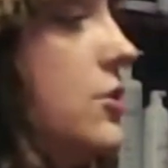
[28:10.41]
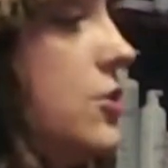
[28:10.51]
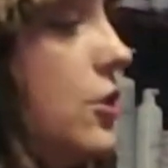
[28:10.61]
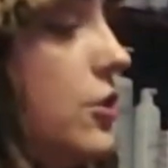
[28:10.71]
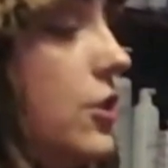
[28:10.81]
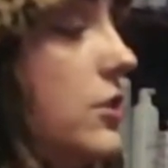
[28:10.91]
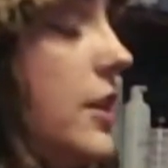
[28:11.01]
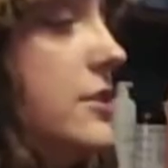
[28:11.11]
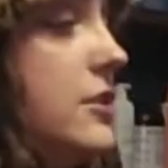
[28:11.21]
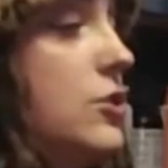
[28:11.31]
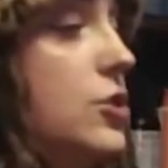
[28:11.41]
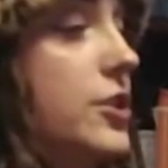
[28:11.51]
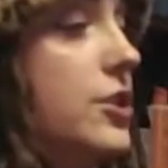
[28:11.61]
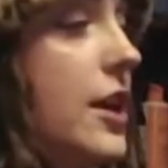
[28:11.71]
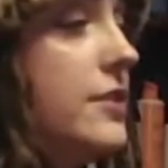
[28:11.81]
So your client's going to
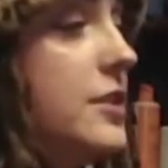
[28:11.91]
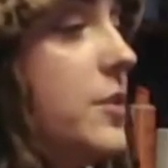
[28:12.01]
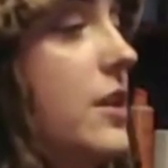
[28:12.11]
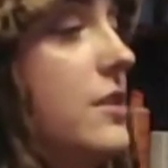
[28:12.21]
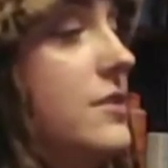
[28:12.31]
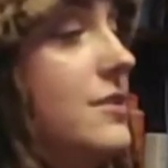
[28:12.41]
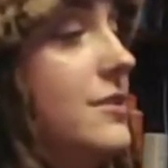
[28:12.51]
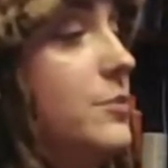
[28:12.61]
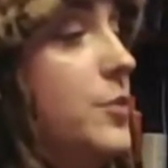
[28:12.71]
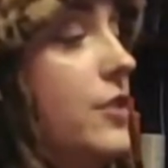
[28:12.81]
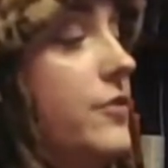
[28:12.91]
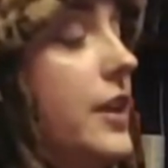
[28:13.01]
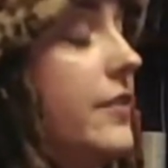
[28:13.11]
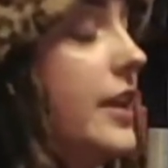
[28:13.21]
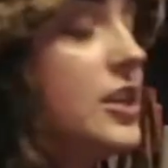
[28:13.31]
hold the grounding bars.
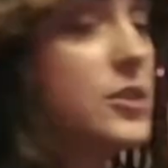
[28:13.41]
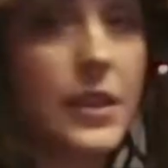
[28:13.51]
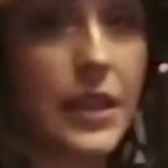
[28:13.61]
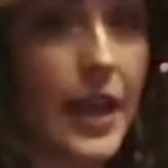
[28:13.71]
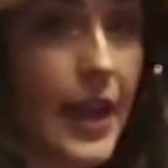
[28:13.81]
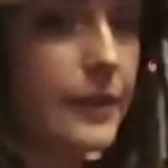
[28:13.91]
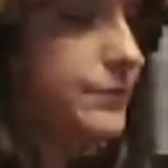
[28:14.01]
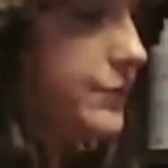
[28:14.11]
Perfect. And they can just be light.